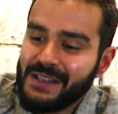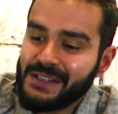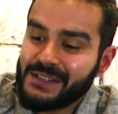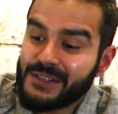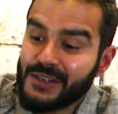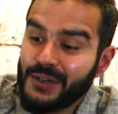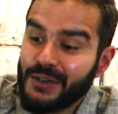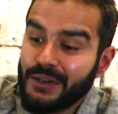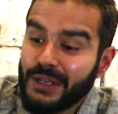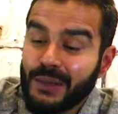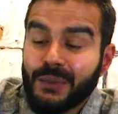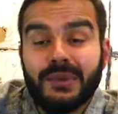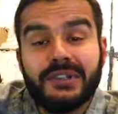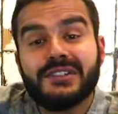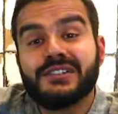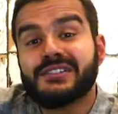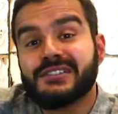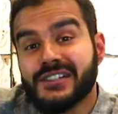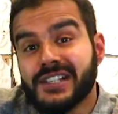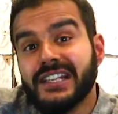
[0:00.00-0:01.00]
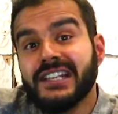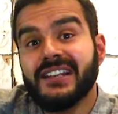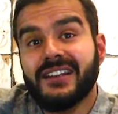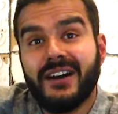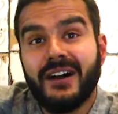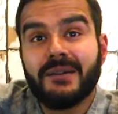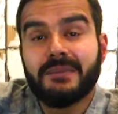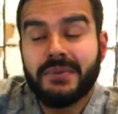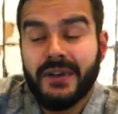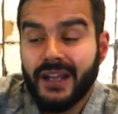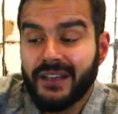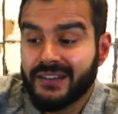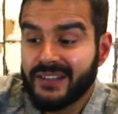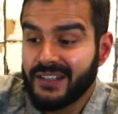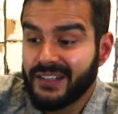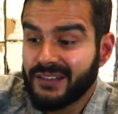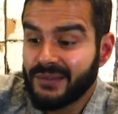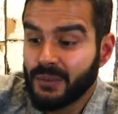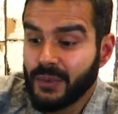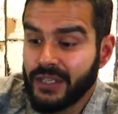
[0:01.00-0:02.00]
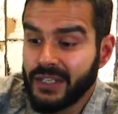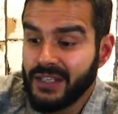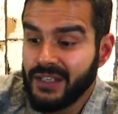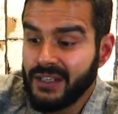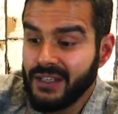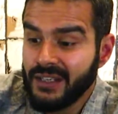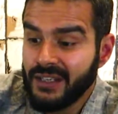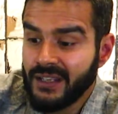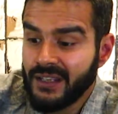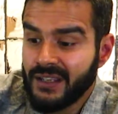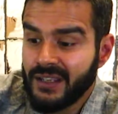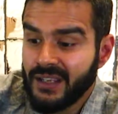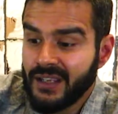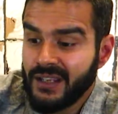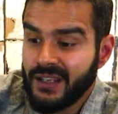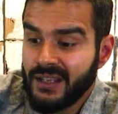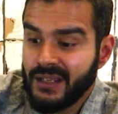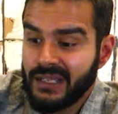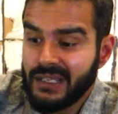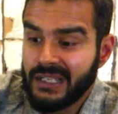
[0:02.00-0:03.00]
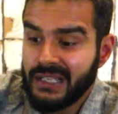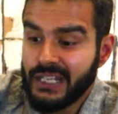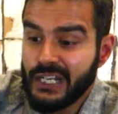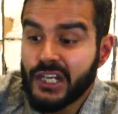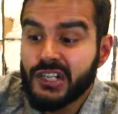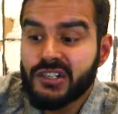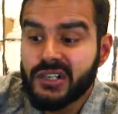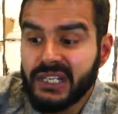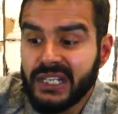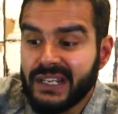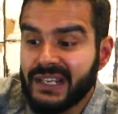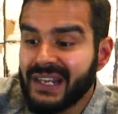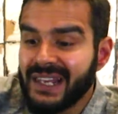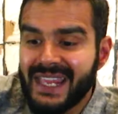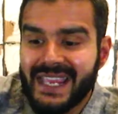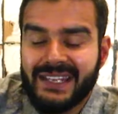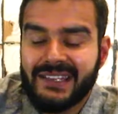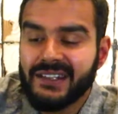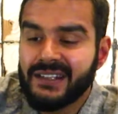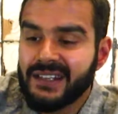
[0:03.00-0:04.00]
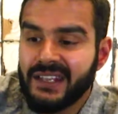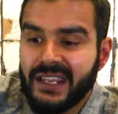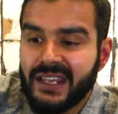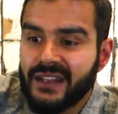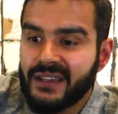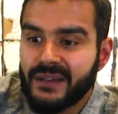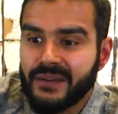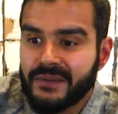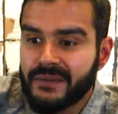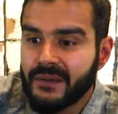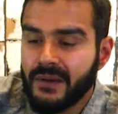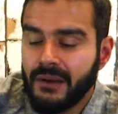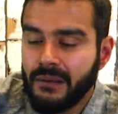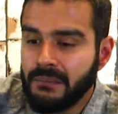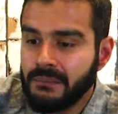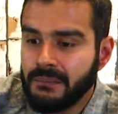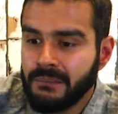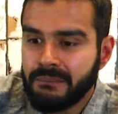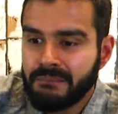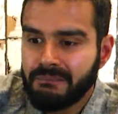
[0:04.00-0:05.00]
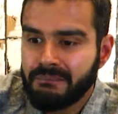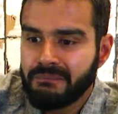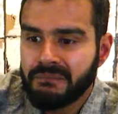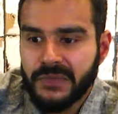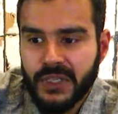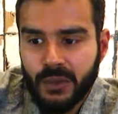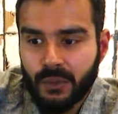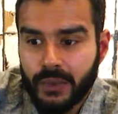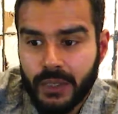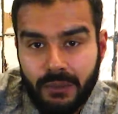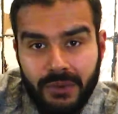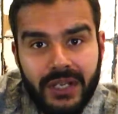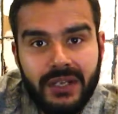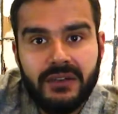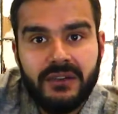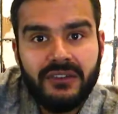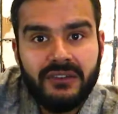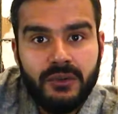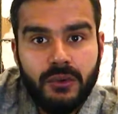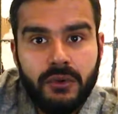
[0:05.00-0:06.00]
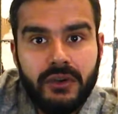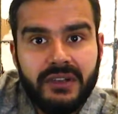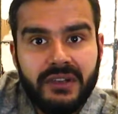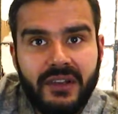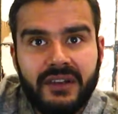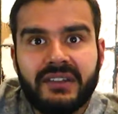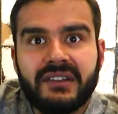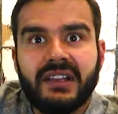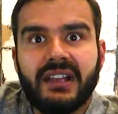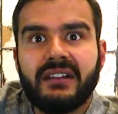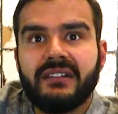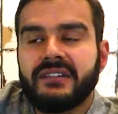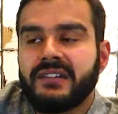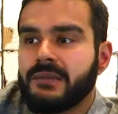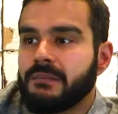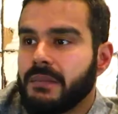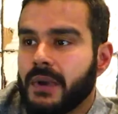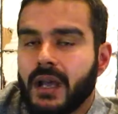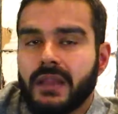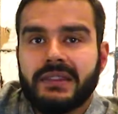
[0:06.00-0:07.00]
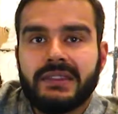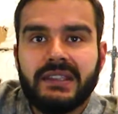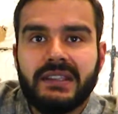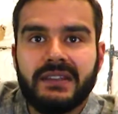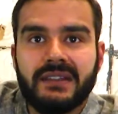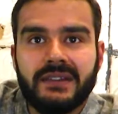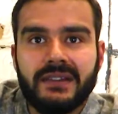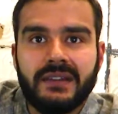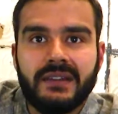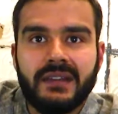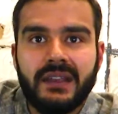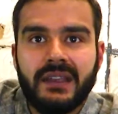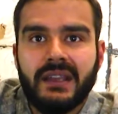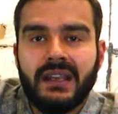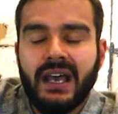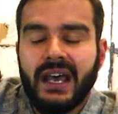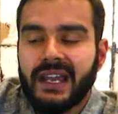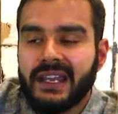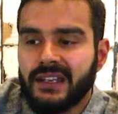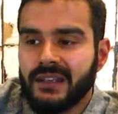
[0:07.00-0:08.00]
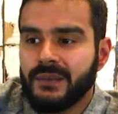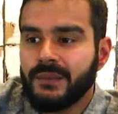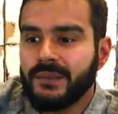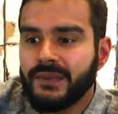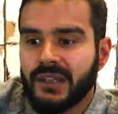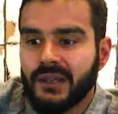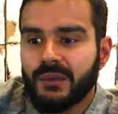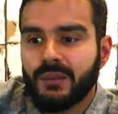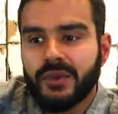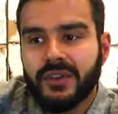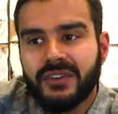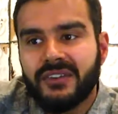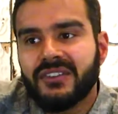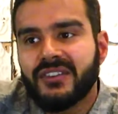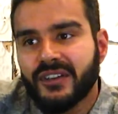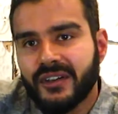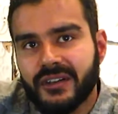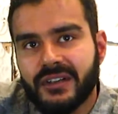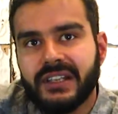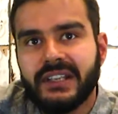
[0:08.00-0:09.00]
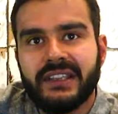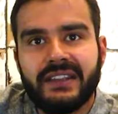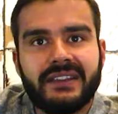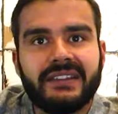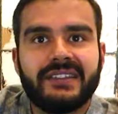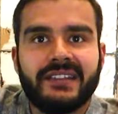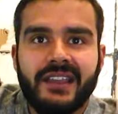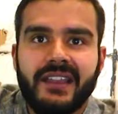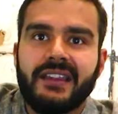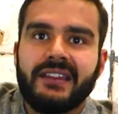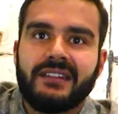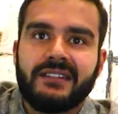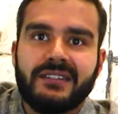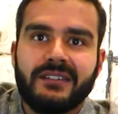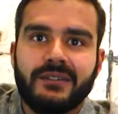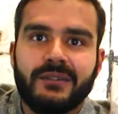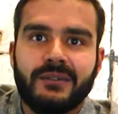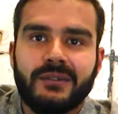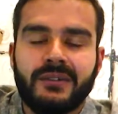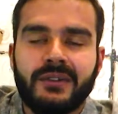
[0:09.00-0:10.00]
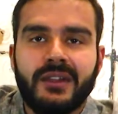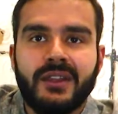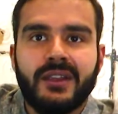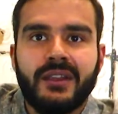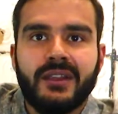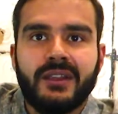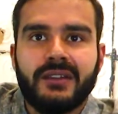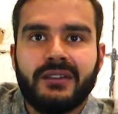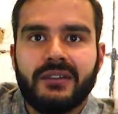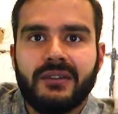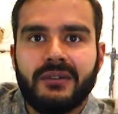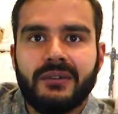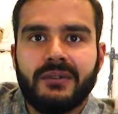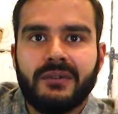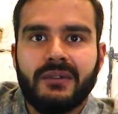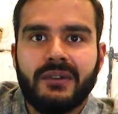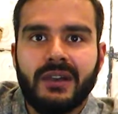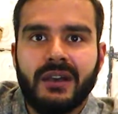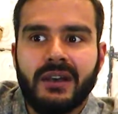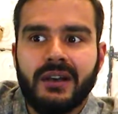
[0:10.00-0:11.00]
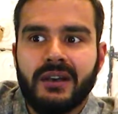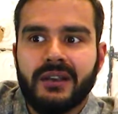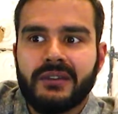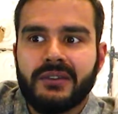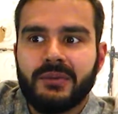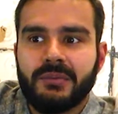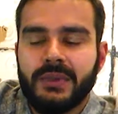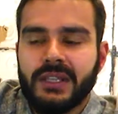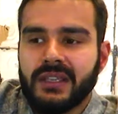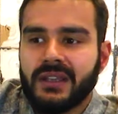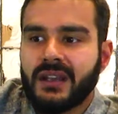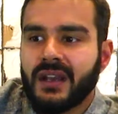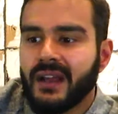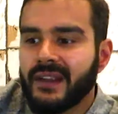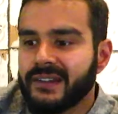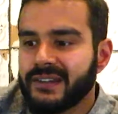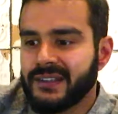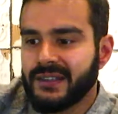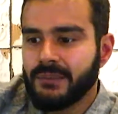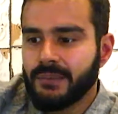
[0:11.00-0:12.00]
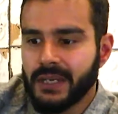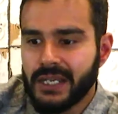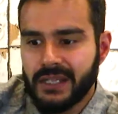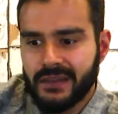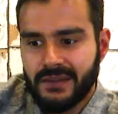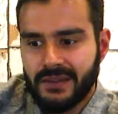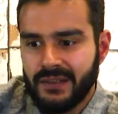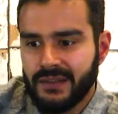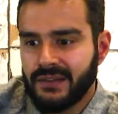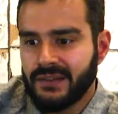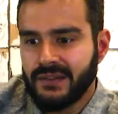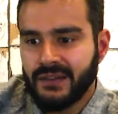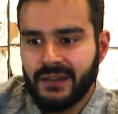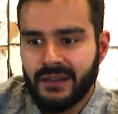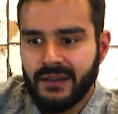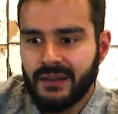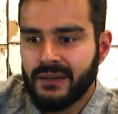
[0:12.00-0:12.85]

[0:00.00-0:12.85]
So it was a really long process. We initially collected data from, we went to stores ourselves and bought these items, and it was certainly a sight to be accosted by these